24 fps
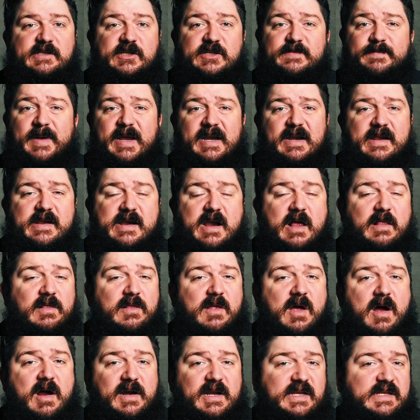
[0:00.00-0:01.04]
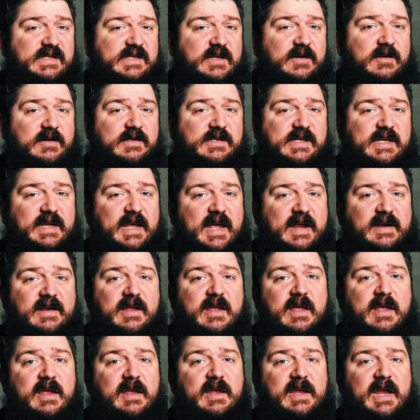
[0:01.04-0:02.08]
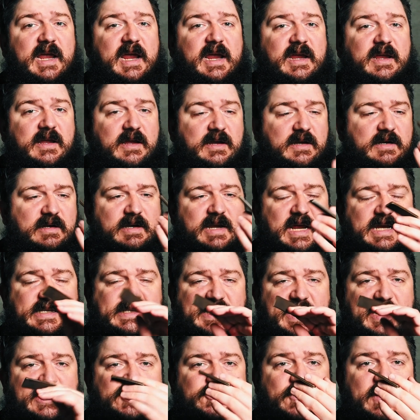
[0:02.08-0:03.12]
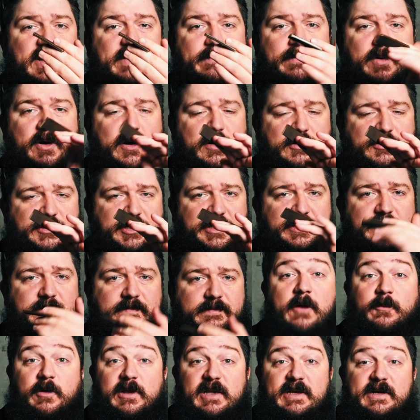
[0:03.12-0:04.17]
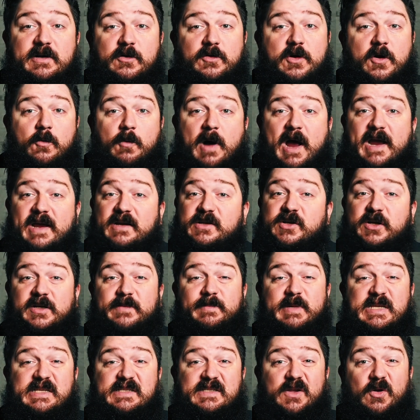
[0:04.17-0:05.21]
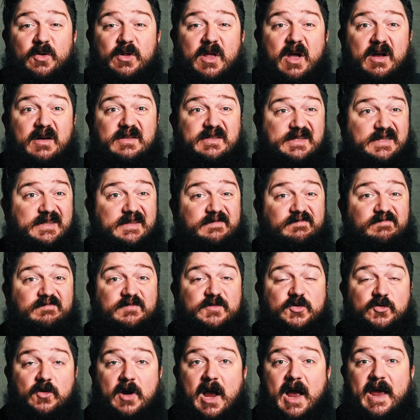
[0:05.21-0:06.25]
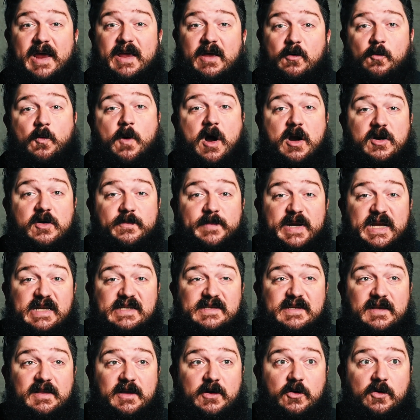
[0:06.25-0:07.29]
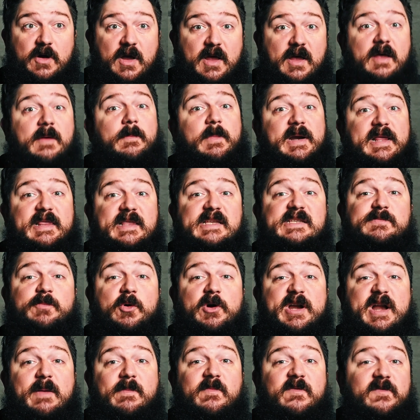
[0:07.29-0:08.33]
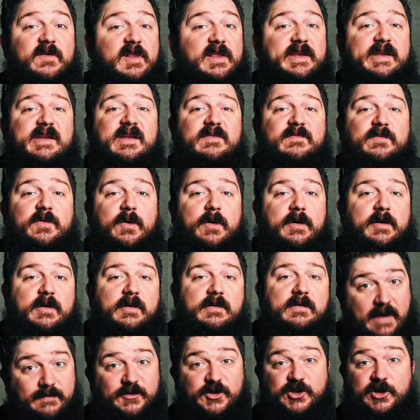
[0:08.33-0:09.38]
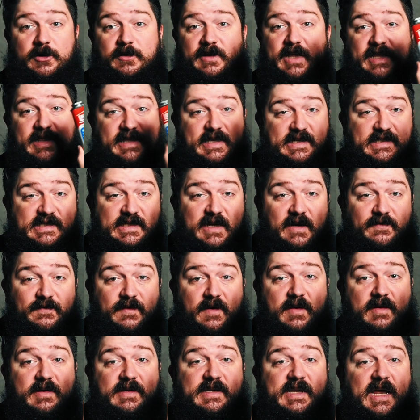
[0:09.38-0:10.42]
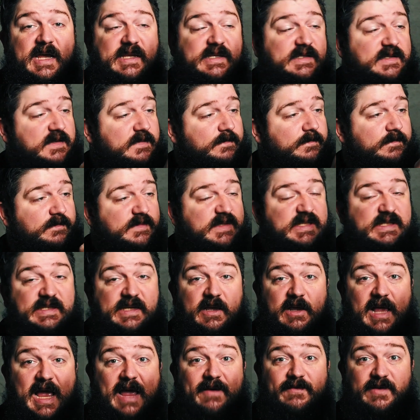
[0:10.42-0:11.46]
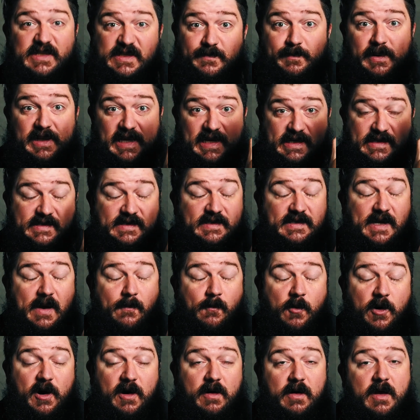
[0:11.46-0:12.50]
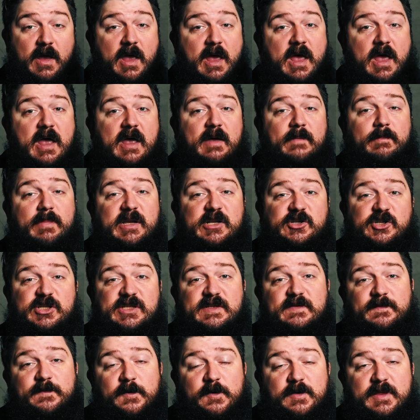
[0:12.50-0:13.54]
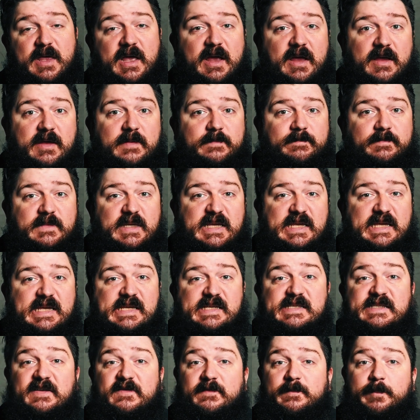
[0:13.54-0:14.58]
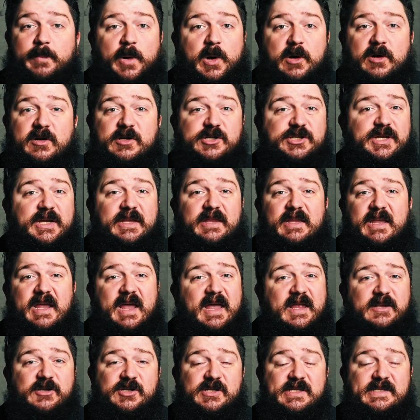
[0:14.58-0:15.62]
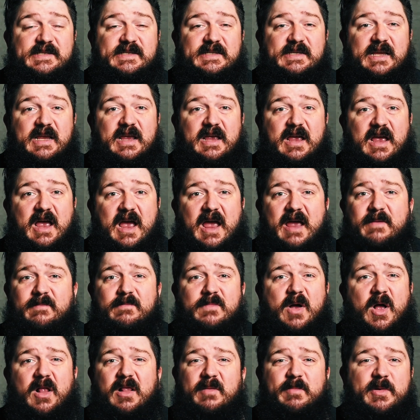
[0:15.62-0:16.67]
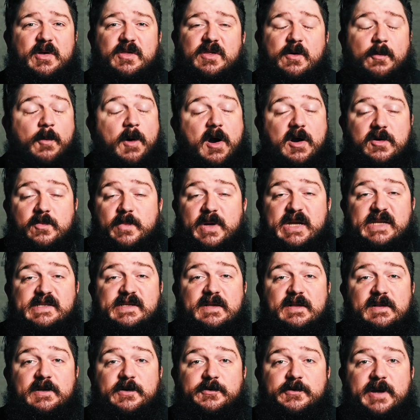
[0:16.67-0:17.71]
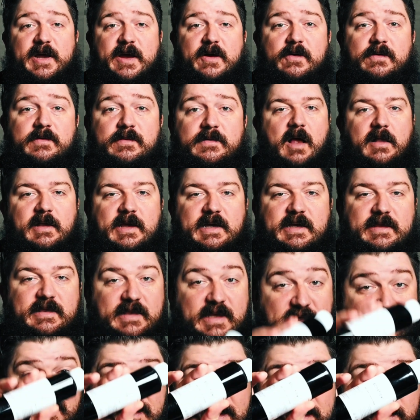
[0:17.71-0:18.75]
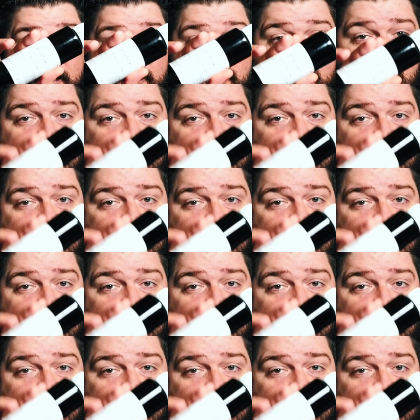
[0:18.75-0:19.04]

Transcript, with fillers: just made it a lot easier to get a nice edge when I'm burnishing. I really don't know why it took me so long to try a water-based glue, but at this point I'm fully converted. I'm sure that this stuff does still have its place somewhere, but just for the ease of burnishing the edges, I'm all about the water-based glue now. I'll link this glue